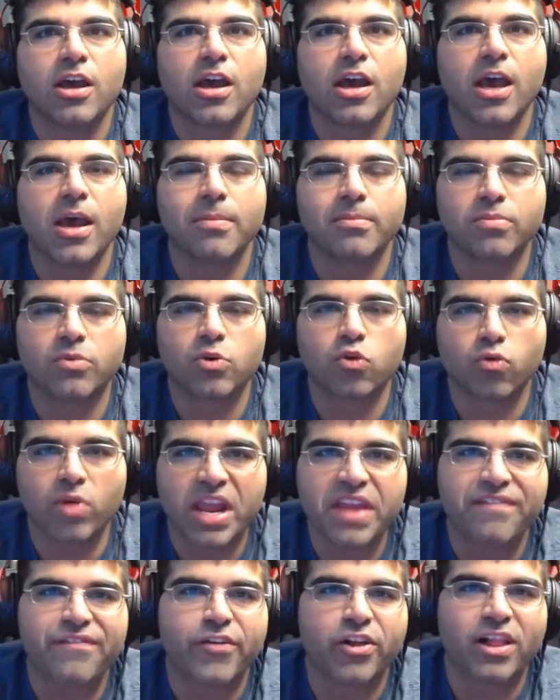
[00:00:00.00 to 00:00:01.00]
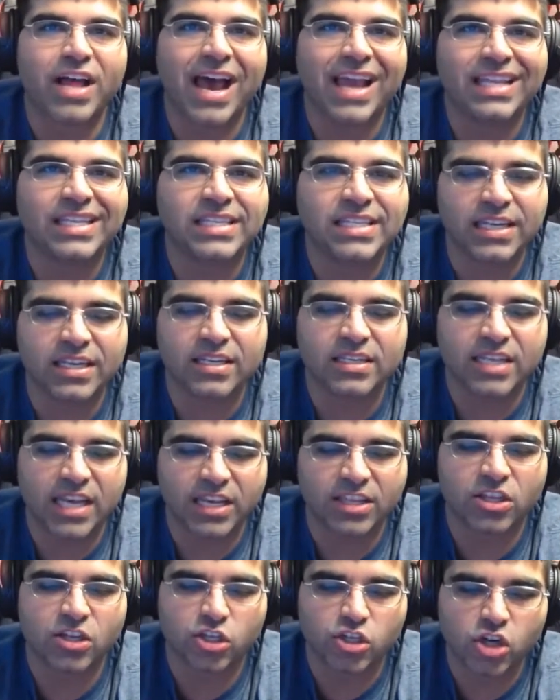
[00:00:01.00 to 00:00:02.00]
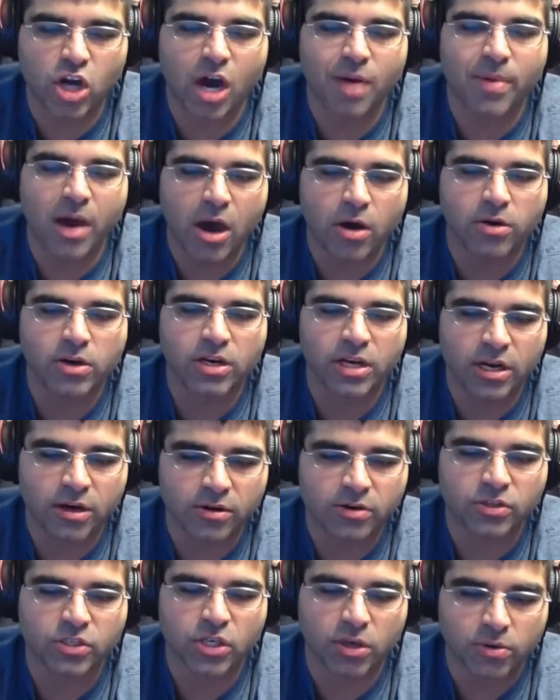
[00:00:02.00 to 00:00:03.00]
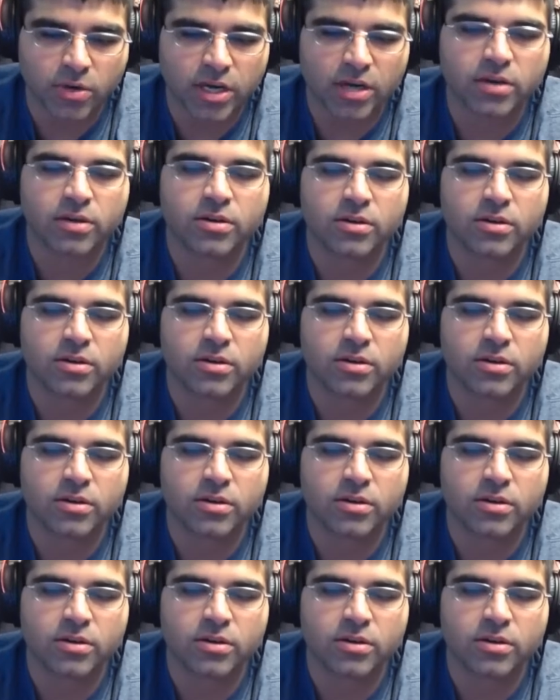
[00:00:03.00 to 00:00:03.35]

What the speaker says: am grateful I didn't take the job out in Arizona.